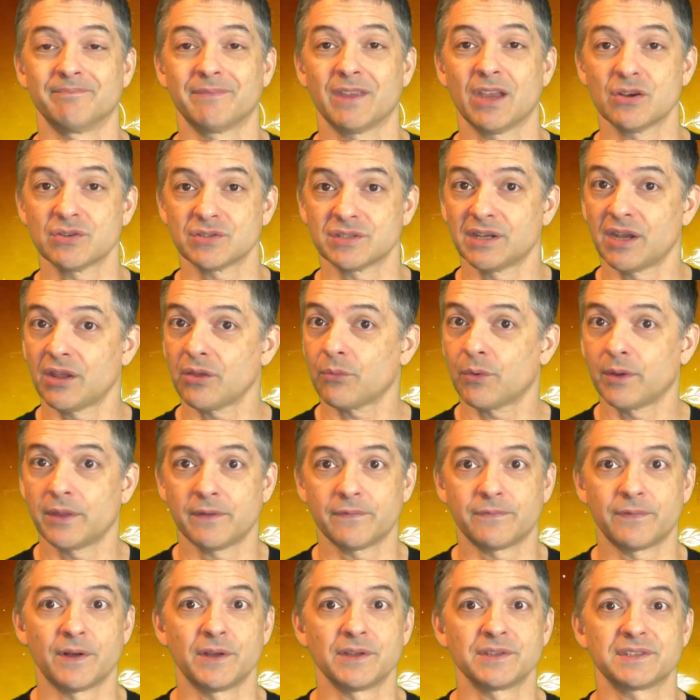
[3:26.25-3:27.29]
Here's another one
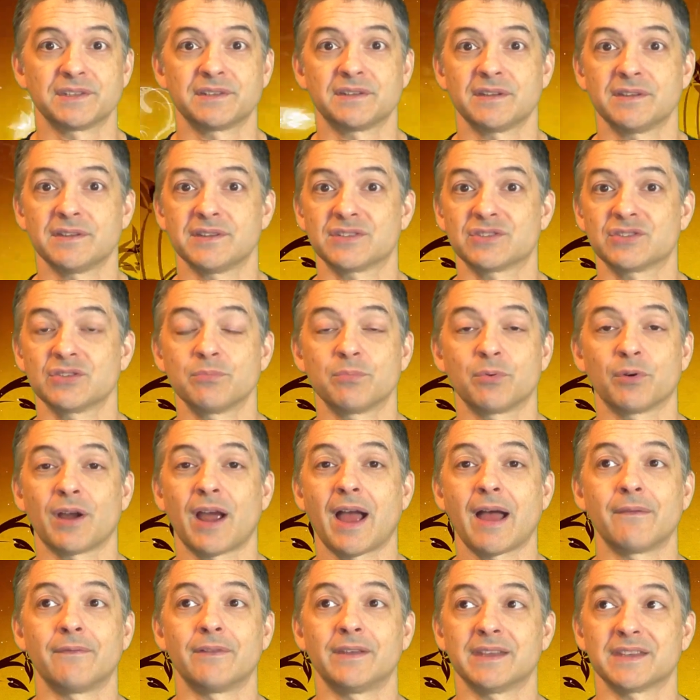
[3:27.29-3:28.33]
that falls into the super
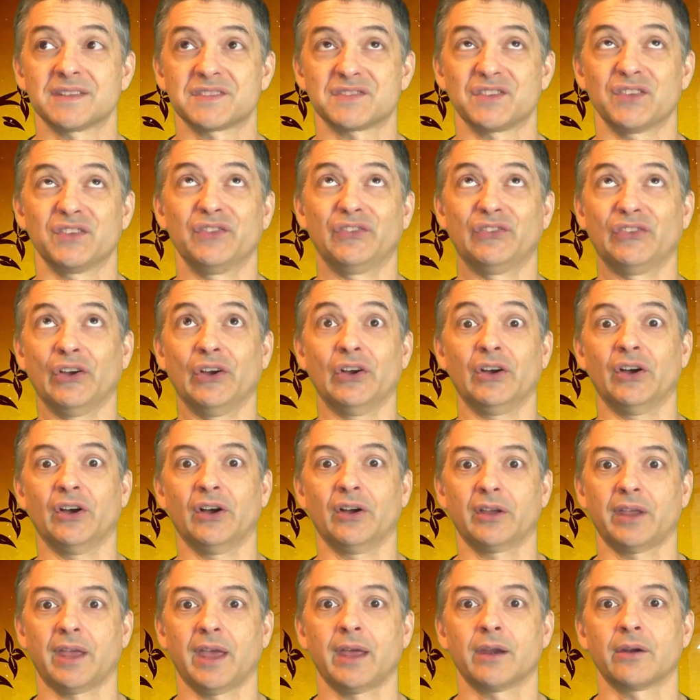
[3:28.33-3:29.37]
obvious
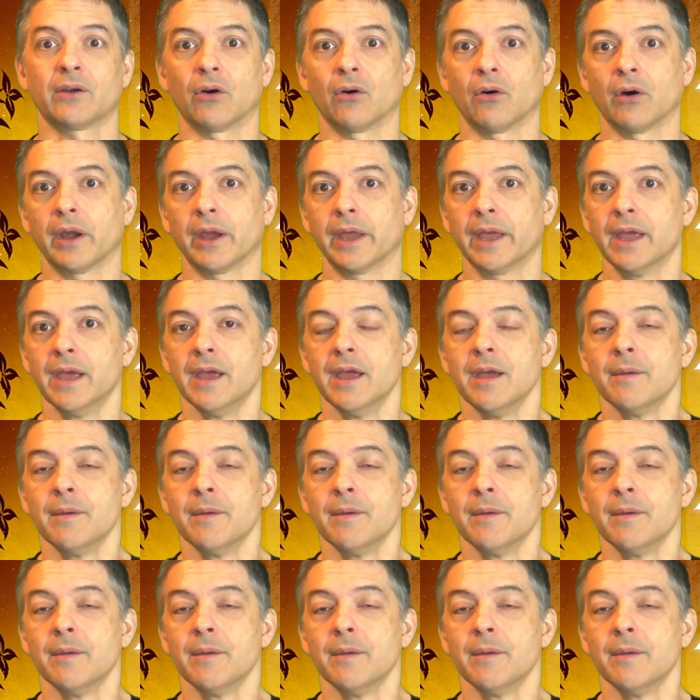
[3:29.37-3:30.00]
duh category.